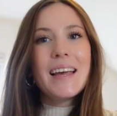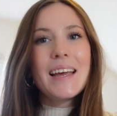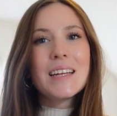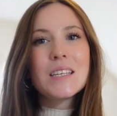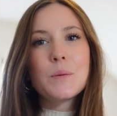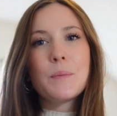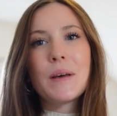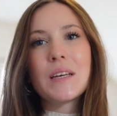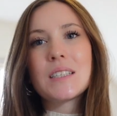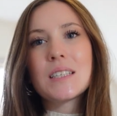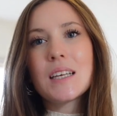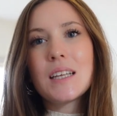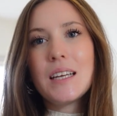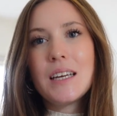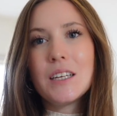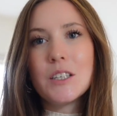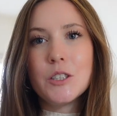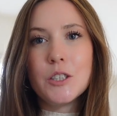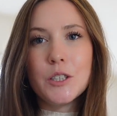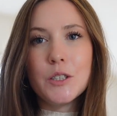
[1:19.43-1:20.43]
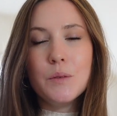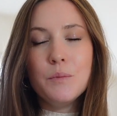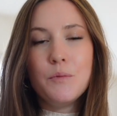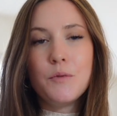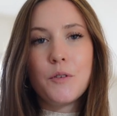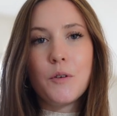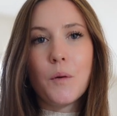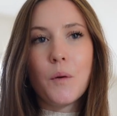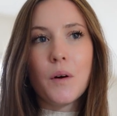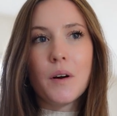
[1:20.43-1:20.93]
It's basically a dupe
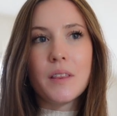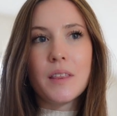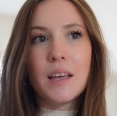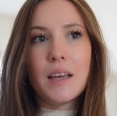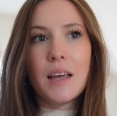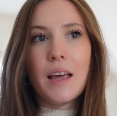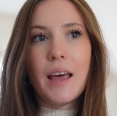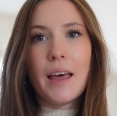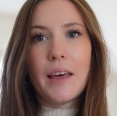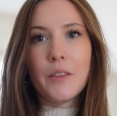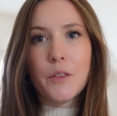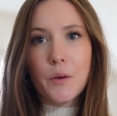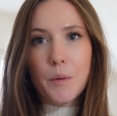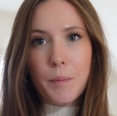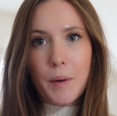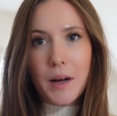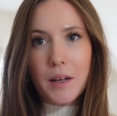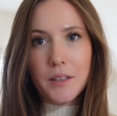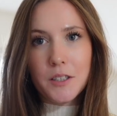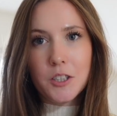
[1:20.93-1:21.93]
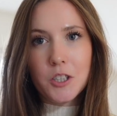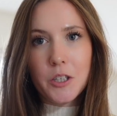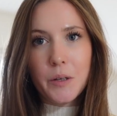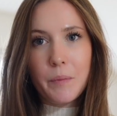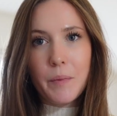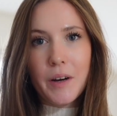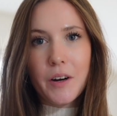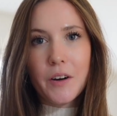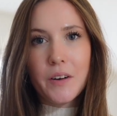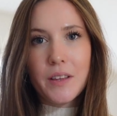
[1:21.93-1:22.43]
for the Anthropologie
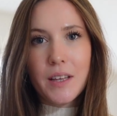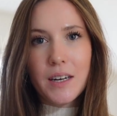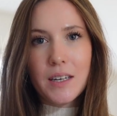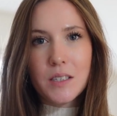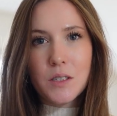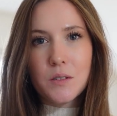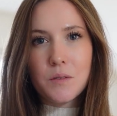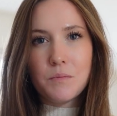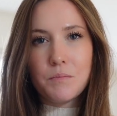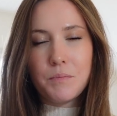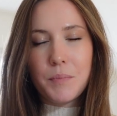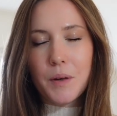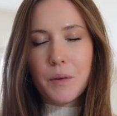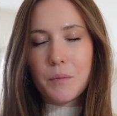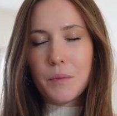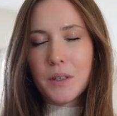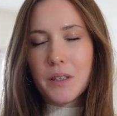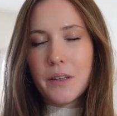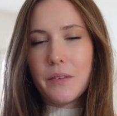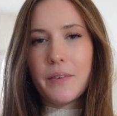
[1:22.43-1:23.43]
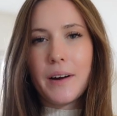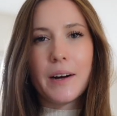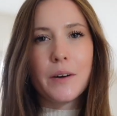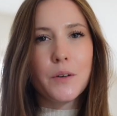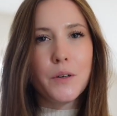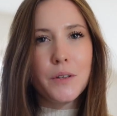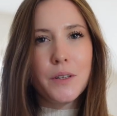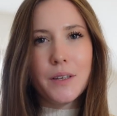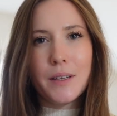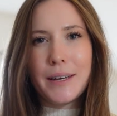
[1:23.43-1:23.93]
mirror that has been really
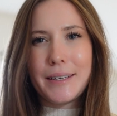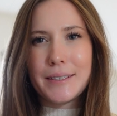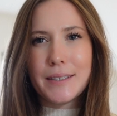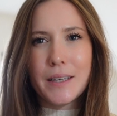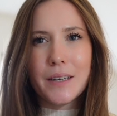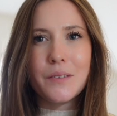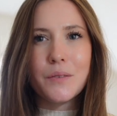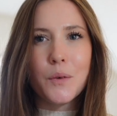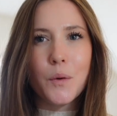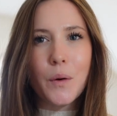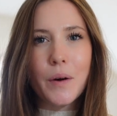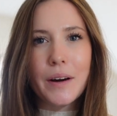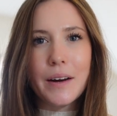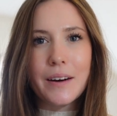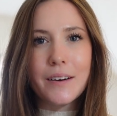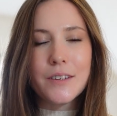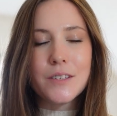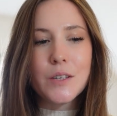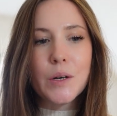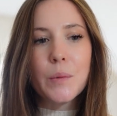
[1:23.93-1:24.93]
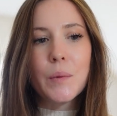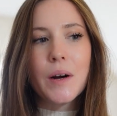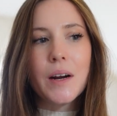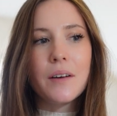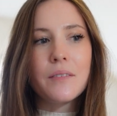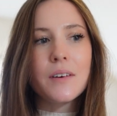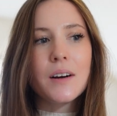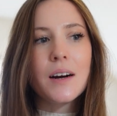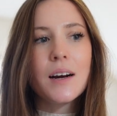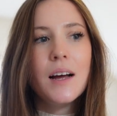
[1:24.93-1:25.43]
viral the last like 4 years or
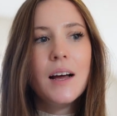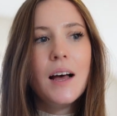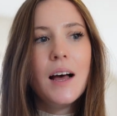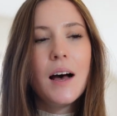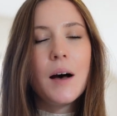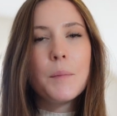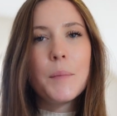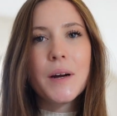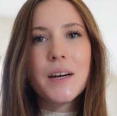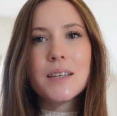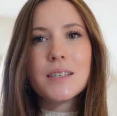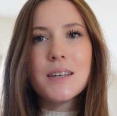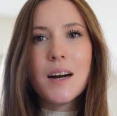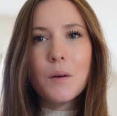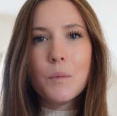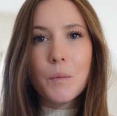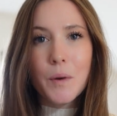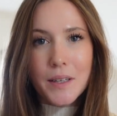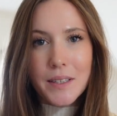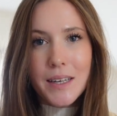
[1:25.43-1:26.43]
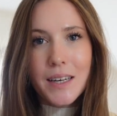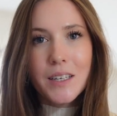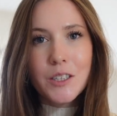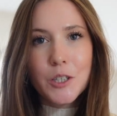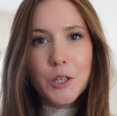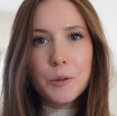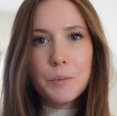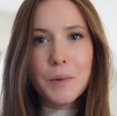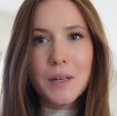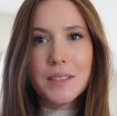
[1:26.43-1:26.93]
whatever, but it's not really a
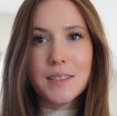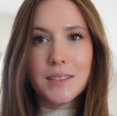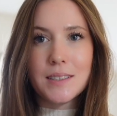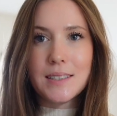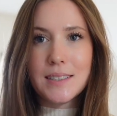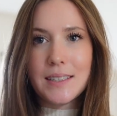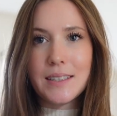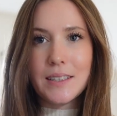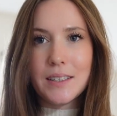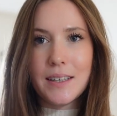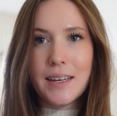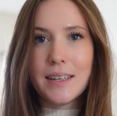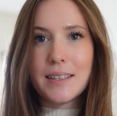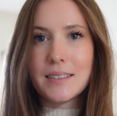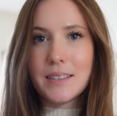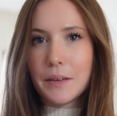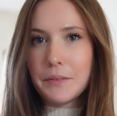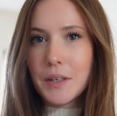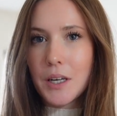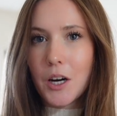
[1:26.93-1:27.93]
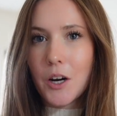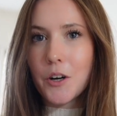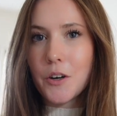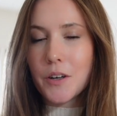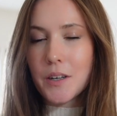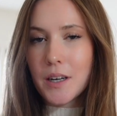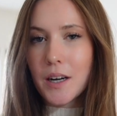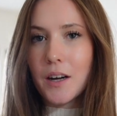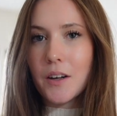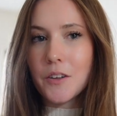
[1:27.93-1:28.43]
dupe because it's still like
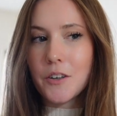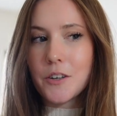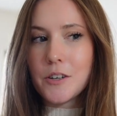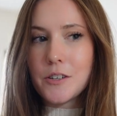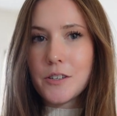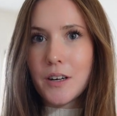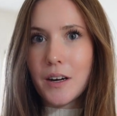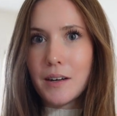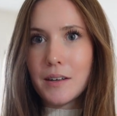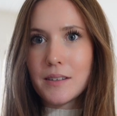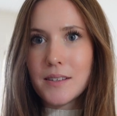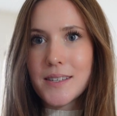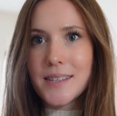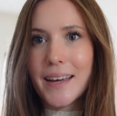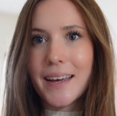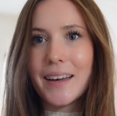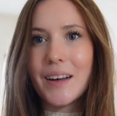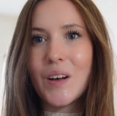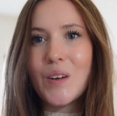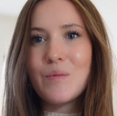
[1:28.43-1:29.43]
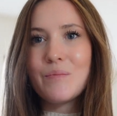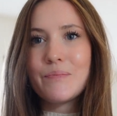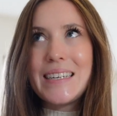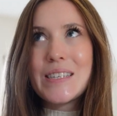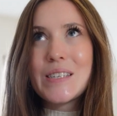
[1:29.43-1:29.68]
$700 on sale.